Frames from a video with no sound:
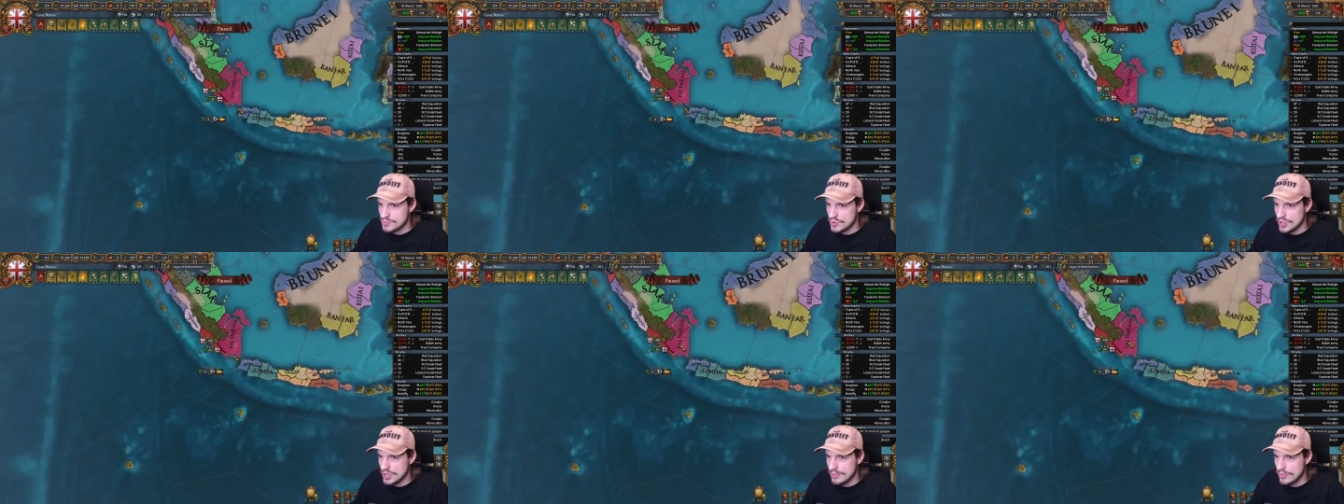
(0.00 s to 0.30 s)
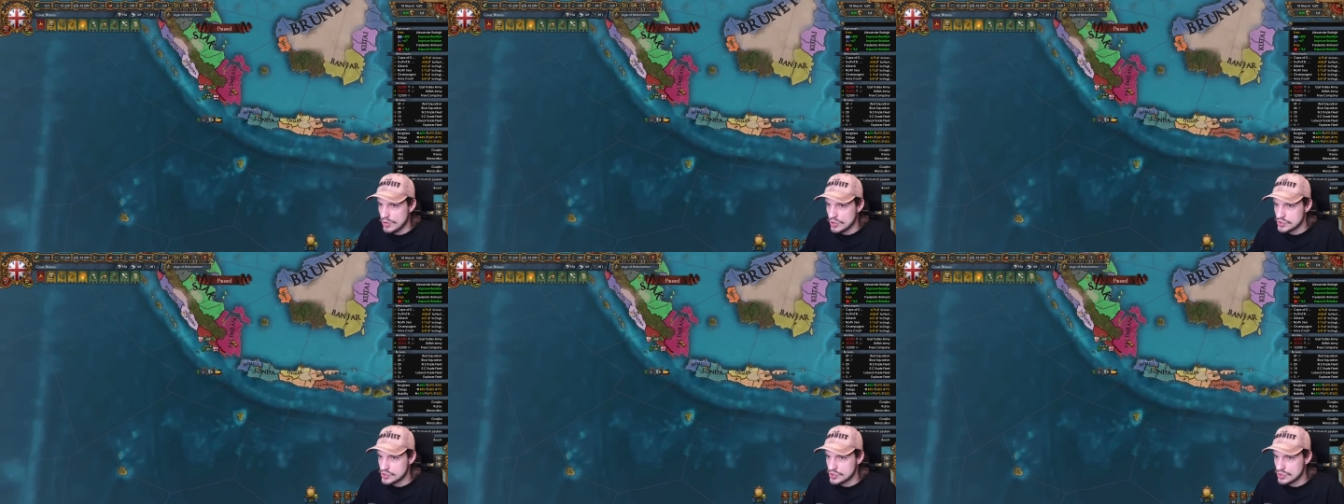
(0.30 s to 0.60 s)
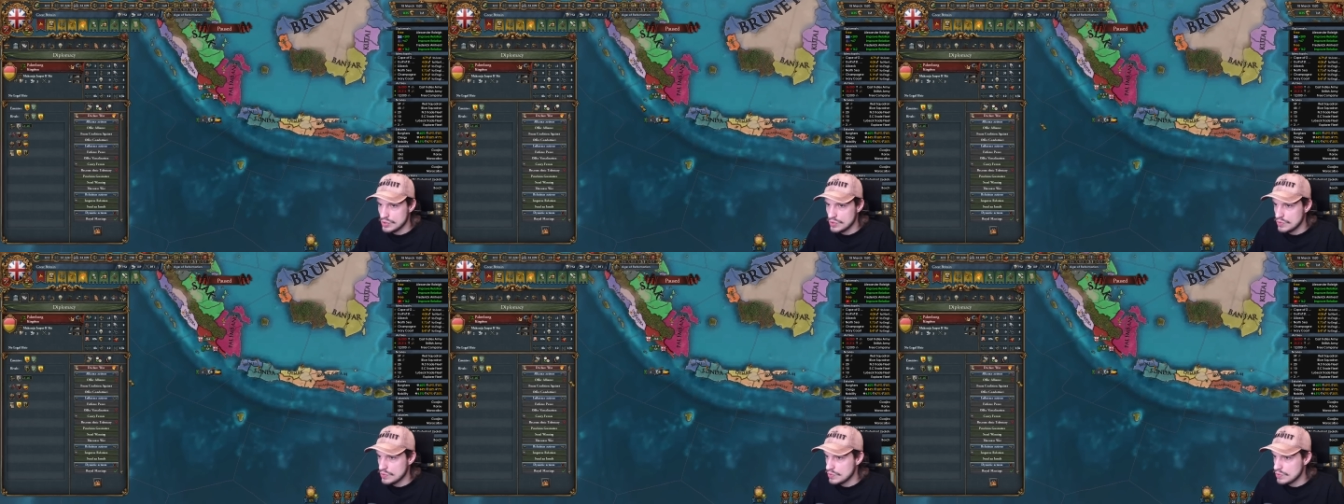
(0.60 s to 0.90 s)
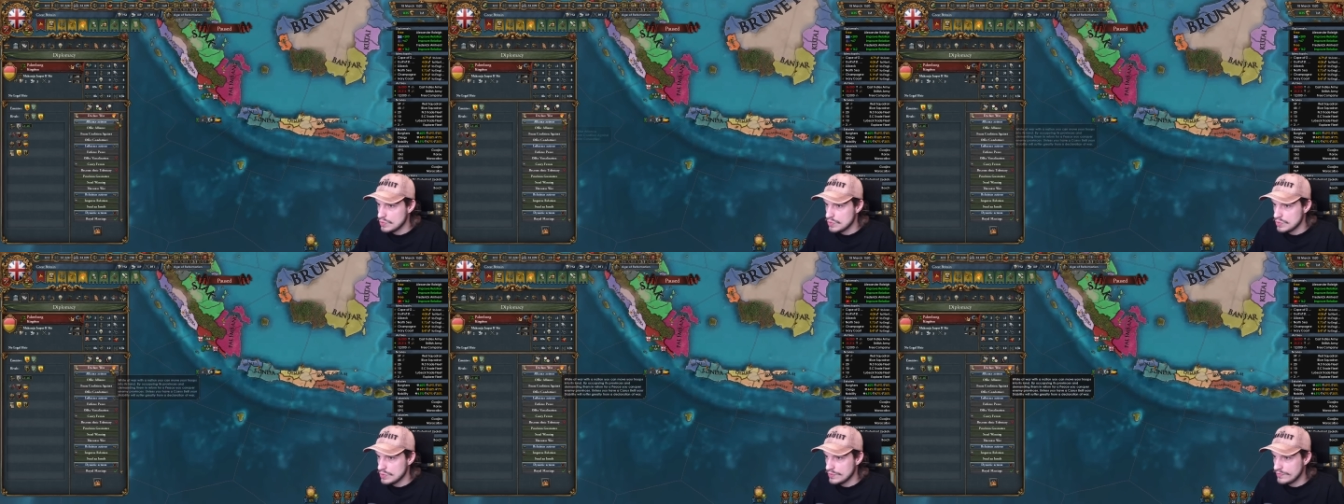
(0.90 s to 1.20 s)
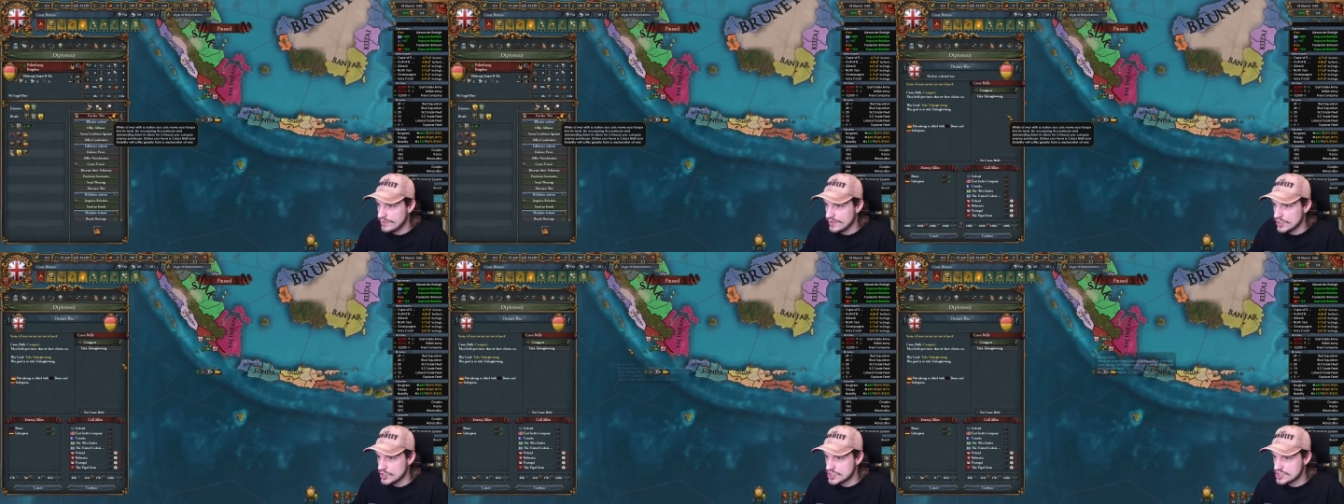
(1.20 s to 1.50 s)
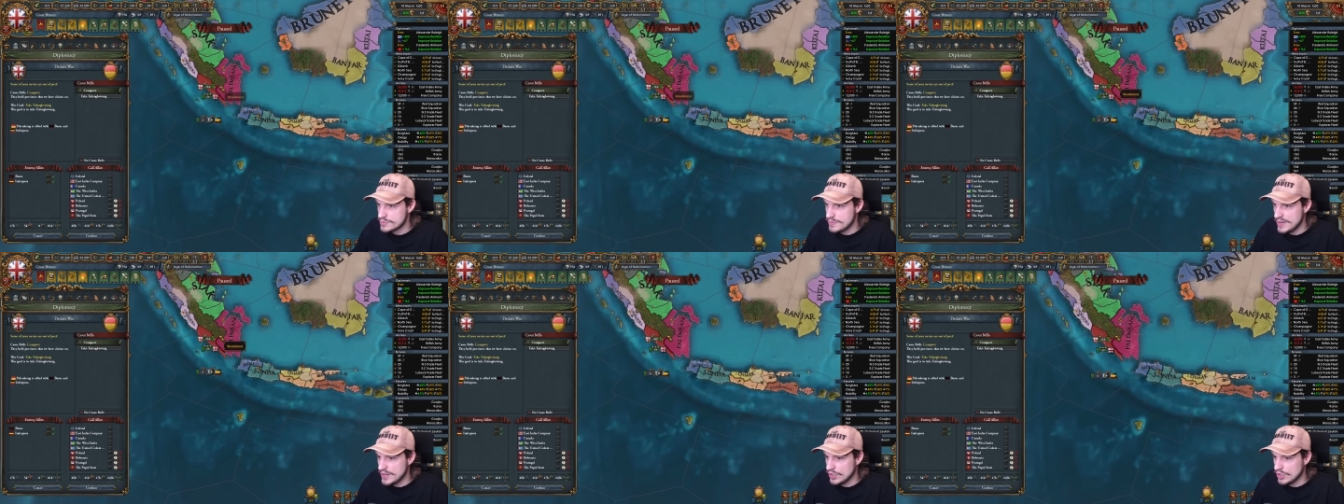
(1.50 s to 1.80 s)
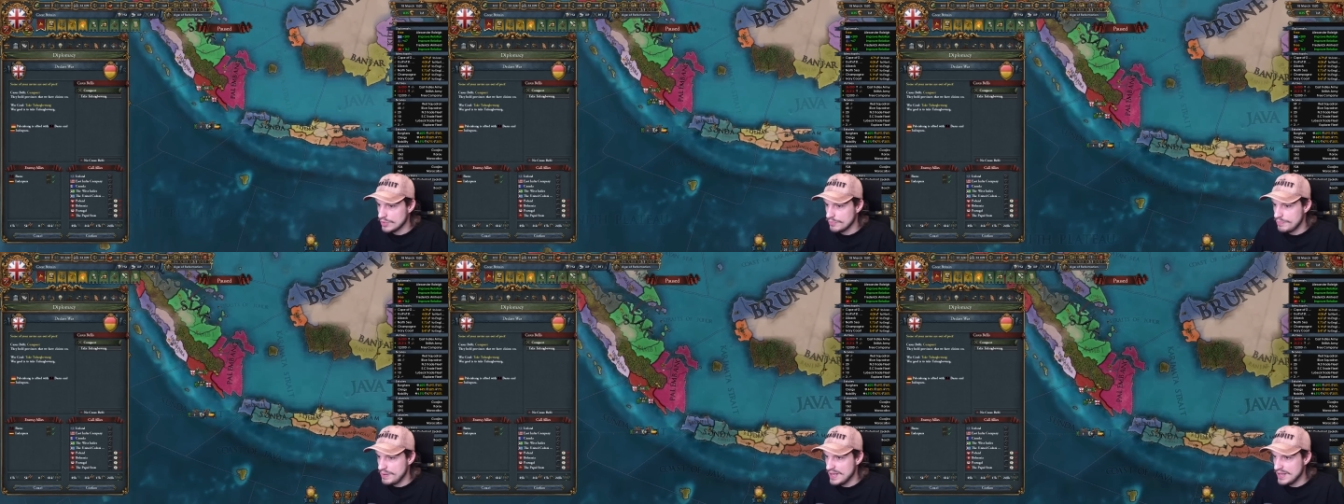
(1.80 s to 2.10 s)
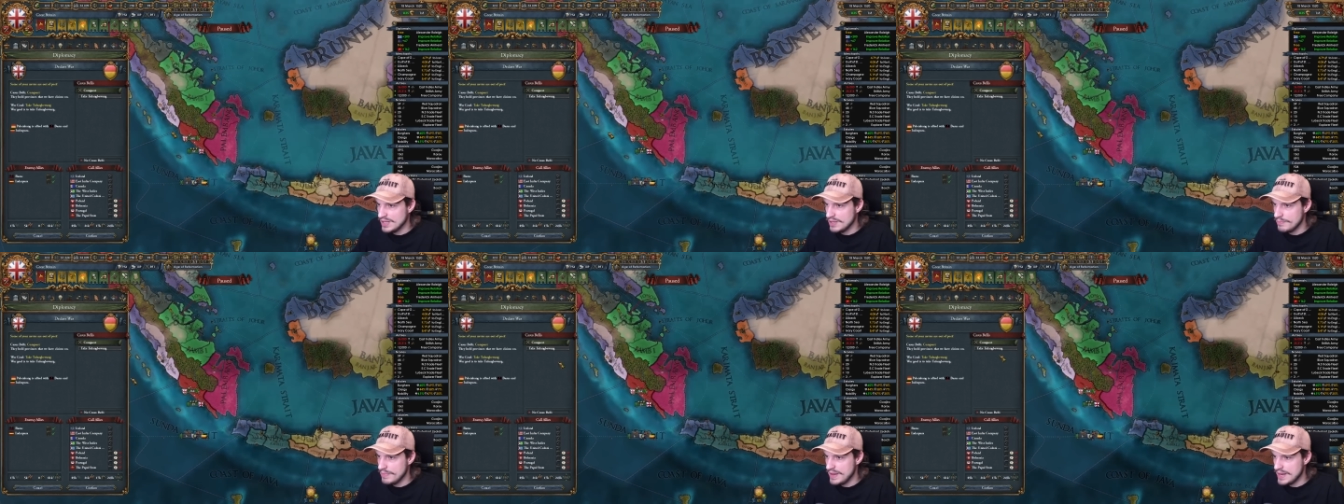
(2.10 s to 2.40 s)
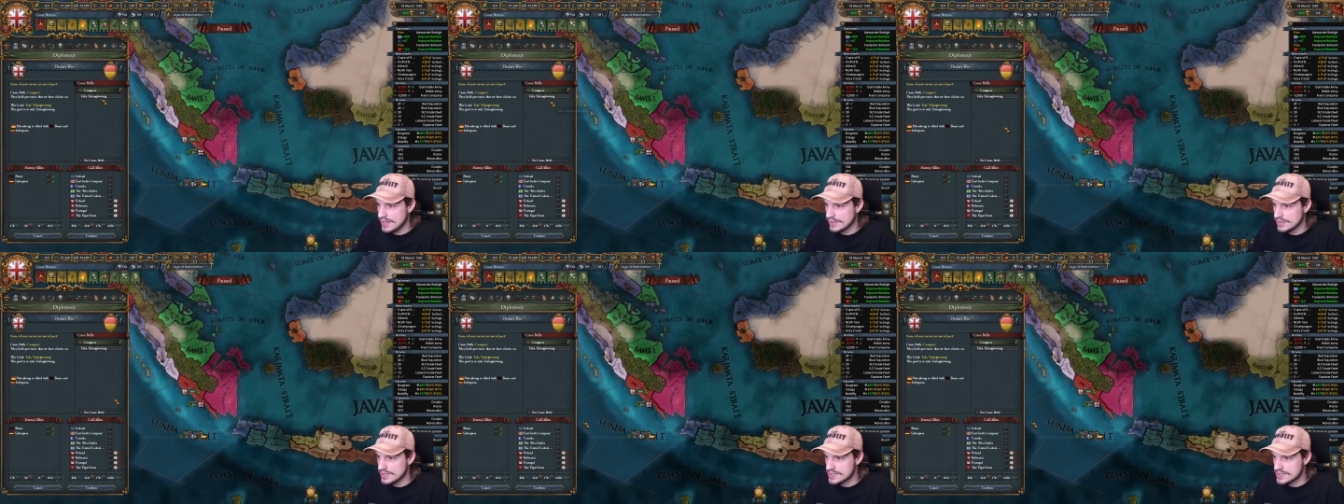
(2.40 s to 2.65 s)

point, I'm also finished spying on Palembang.